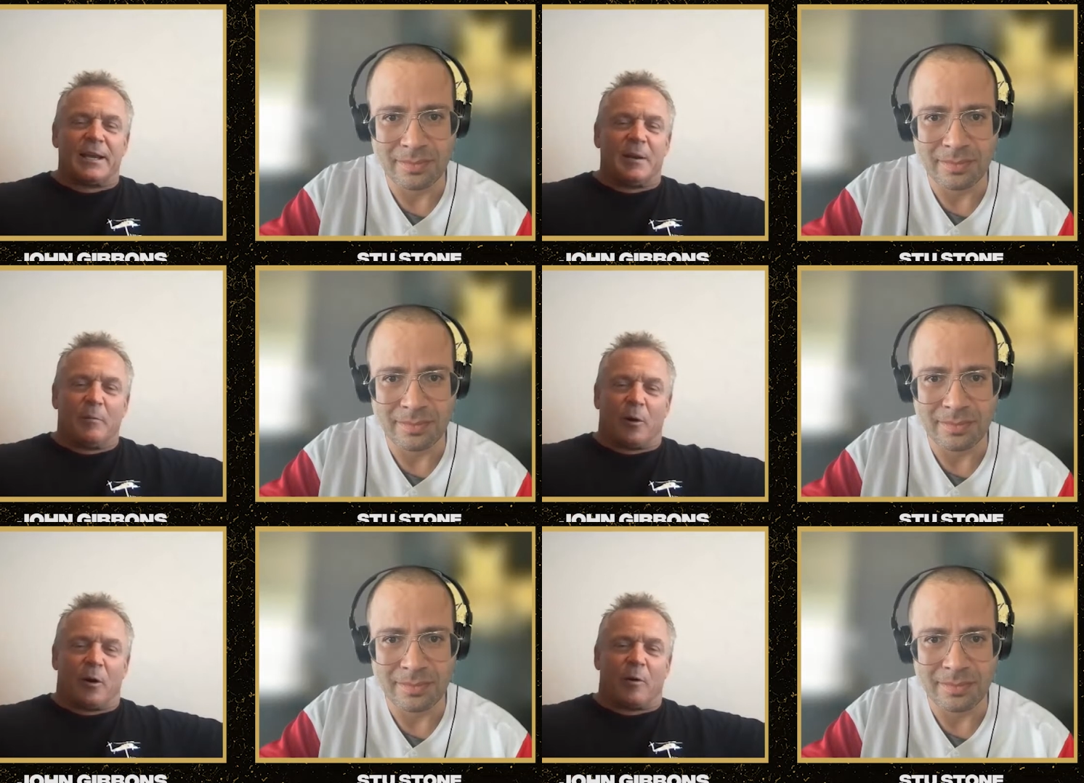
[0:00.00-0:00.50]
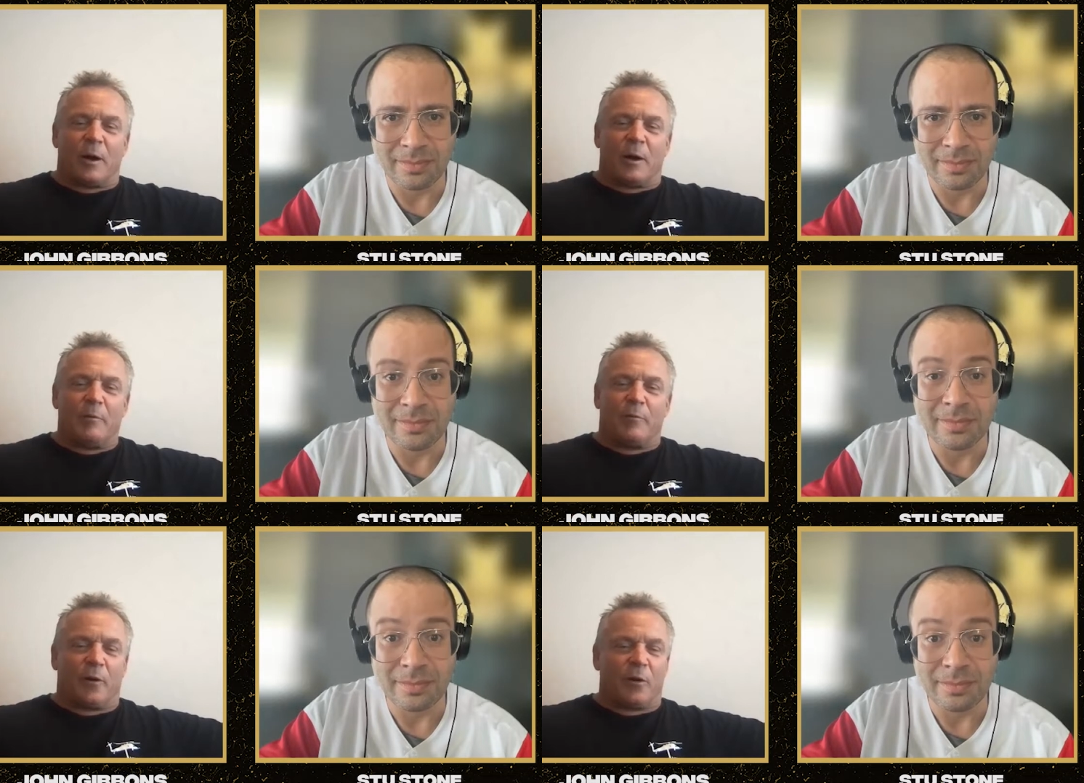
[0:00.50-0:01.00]
Speaker 1: hit a ball. I
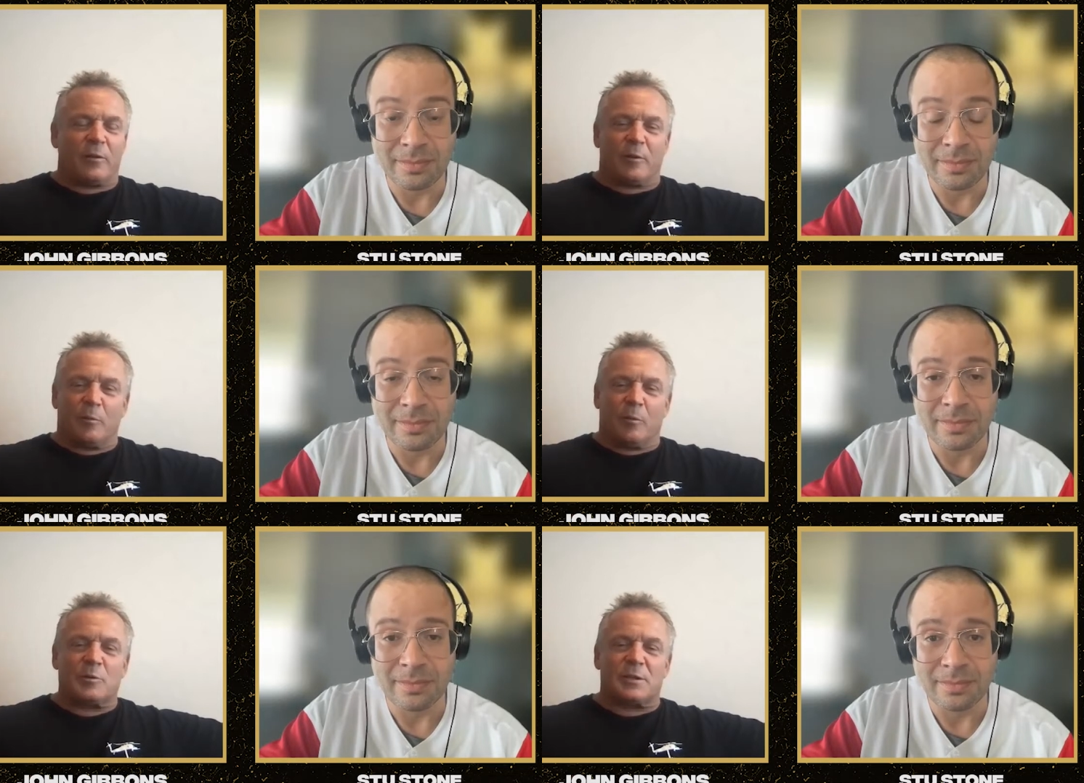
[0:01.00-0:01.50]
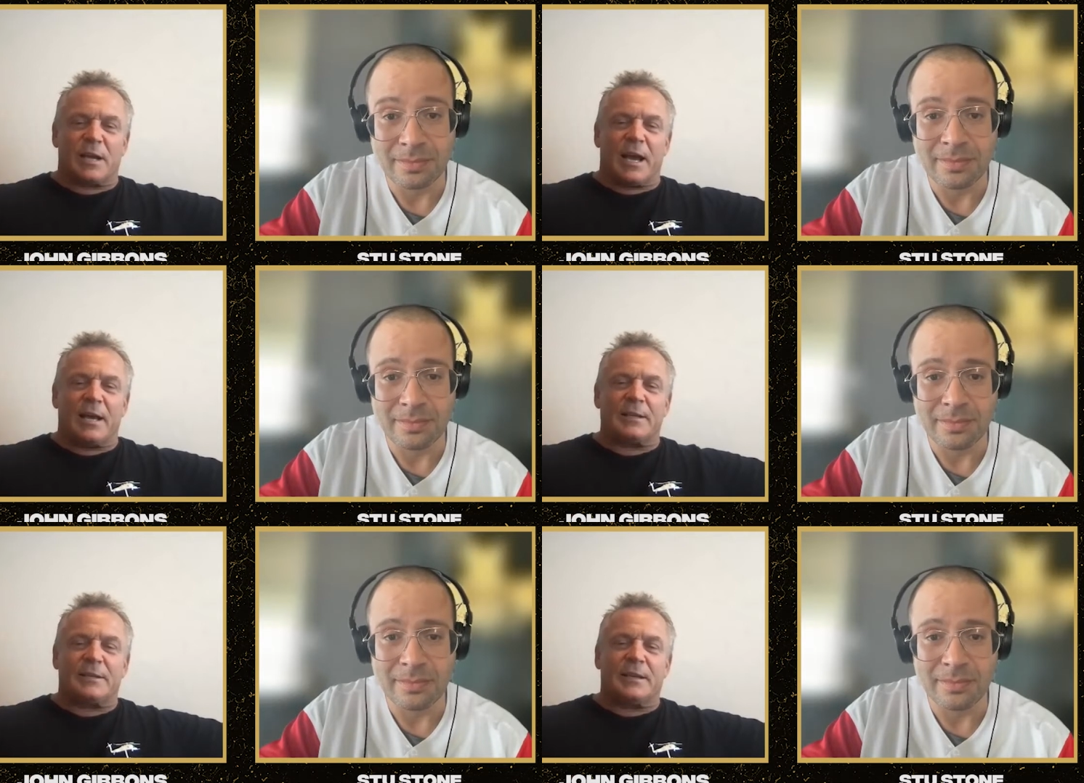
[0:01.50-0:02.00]
mean, farther than most
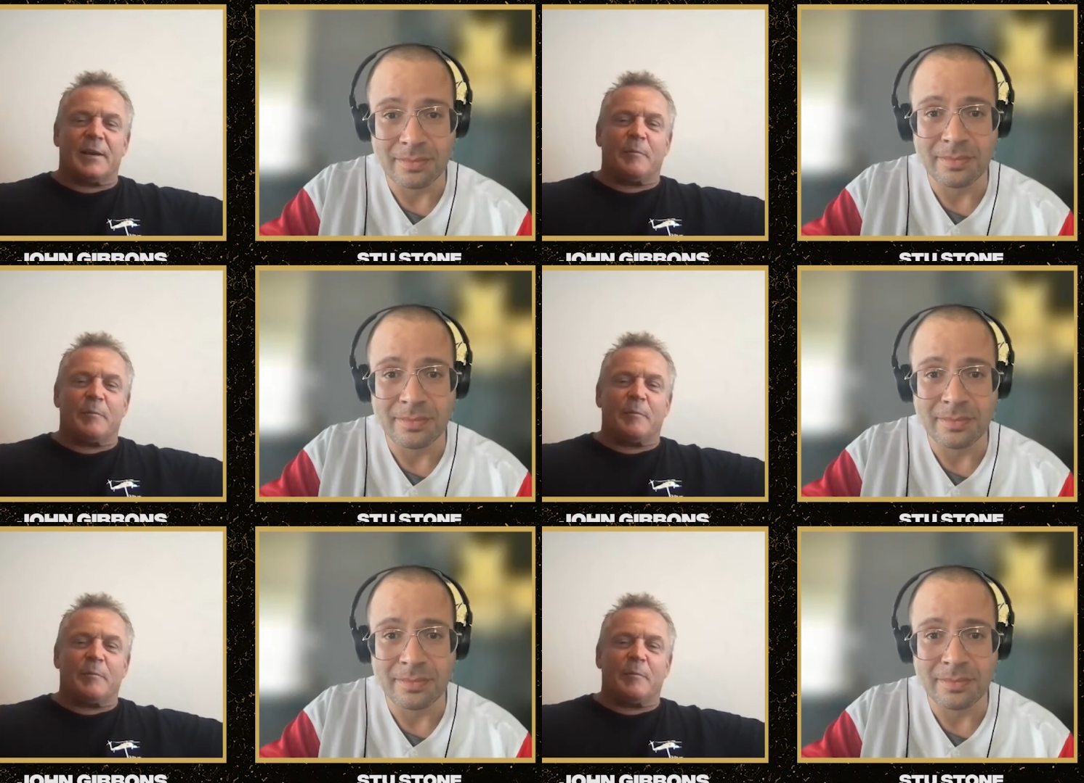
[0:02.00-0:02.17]
guys.